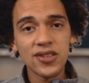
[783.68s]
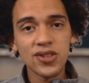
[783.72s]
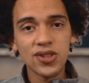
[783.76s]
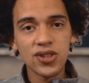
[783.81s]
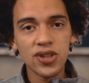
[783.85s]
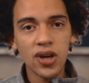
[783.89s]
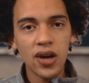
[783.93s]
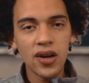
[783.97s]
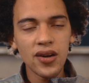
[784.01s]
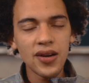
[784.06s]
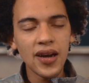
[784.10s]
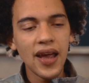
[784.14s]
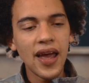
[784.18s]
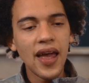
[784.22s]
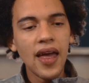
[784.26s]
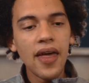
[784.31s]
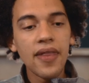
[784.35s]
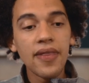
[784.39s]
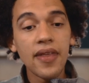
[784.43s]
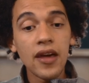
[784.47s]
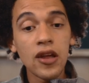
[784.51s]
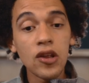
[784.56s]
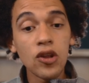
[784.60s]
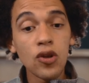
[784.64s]
shot
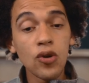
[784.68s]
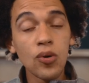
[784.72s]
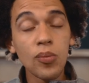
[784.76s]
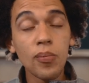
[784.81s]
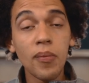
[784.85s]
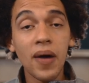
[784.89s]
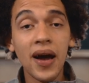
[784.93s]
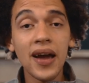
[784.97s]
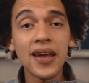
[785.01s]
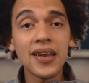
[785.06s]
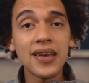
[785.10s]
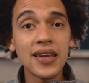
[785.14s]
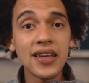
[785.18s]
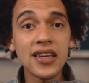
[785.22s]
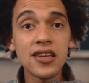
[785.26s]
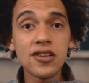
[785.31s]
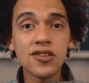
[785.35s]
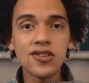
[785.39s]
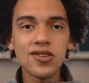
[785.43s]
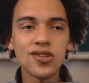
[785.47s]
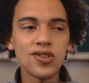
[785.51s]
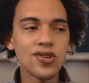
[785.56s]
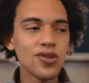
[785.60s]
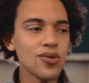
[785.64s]
that you might
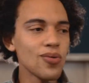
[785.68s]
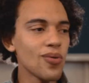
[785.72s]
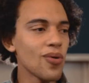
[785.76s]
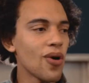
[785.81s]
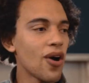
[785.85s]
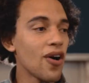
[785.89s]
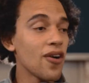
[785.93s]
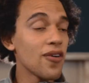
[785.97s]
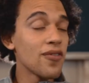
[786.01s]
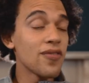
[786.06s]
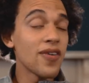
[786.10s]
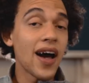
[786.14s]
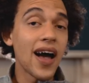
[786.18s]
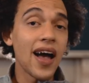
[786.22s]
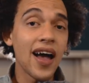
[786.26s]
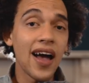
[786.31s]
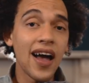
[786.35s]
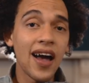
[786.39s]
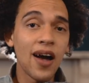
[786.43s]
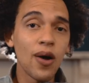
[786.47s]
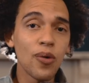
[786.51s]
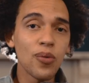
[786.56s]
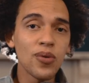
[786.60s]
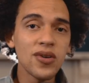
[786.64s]
need to do over
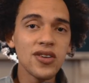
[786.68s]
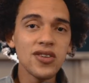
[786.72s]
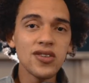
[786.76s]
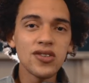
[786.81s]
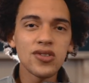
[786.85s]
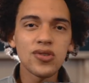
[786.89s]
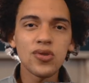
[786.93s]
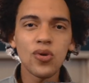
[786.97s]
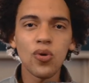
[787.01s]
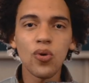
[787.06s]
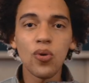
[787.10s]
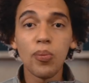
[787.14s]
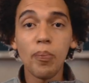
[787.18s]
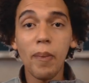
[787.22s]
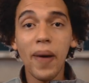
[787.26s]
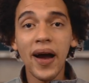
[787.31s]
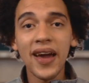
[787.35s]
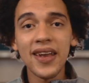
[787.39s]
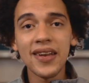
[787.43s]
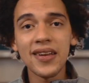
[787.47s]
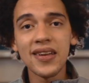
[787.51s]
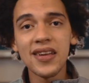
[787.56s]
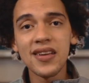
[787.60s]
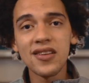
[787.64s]
hours or
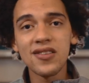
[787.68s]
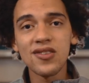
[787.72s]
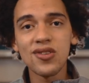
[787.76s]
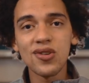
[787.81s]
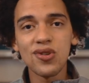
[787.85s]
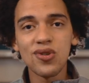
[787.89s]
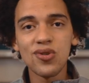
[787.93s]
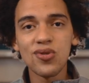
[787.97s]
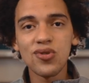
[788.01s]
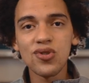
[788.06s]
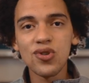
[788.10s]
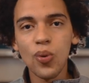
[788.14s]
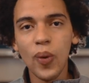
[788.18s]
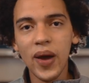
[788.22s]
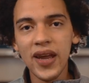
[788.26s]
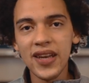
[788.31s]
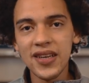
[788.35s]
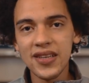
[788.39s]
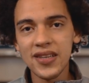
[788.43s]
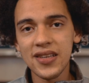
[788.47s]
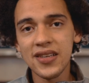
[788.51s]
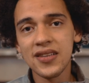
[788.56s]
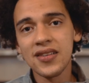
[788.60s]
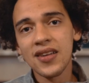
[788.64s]
might need to do
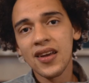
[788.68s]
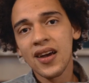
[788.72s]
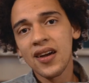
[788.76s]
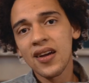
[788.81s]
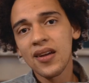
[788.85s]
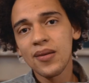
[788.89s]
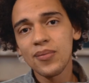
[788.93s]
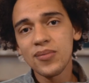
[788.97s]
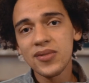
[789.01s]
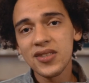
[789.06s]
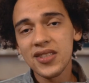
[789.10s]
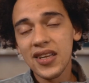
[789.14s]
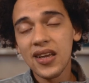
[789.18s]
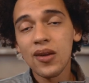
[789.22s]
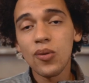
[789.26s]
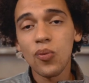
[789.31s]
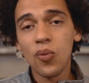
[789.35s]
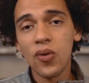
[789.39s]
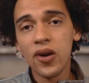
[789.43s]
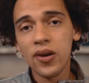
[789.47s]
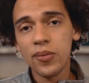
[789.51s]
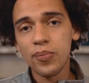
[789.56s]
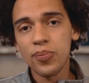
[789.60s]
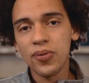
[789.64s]
20 times in
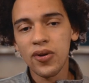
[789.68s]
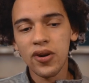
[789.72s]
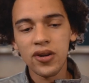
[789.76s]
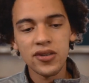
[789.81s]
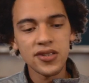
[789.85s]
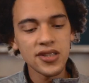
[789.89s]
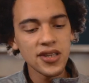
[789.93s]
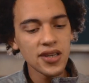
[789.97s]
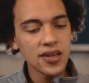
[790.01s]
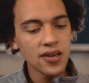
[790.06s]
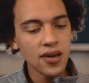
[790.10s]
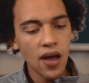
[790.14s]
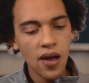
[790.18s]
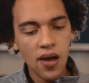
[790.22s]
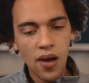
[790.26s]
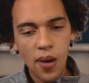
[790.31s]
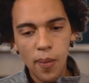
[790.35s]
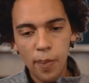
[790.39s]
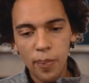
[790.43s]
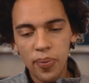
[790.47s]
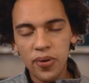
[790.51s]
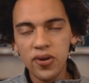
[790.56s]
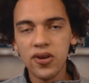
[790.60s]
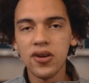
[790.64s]
one project,
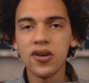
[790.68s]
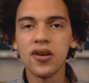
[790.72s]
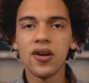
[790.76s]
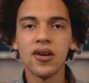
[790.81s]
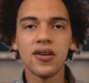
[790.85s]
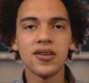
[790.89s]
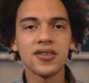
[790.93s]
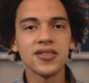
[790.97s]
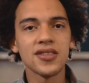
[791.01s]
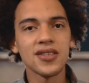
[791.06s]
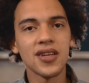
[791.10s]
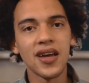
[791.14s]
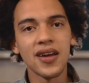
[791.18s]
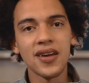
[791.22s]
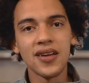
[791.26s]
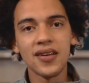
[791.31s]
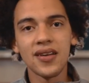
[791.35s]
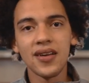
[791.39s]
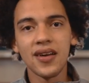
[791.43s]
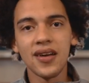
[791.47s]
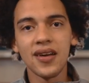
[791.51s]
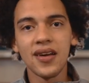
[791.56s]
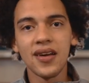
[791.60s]
put it on a slider.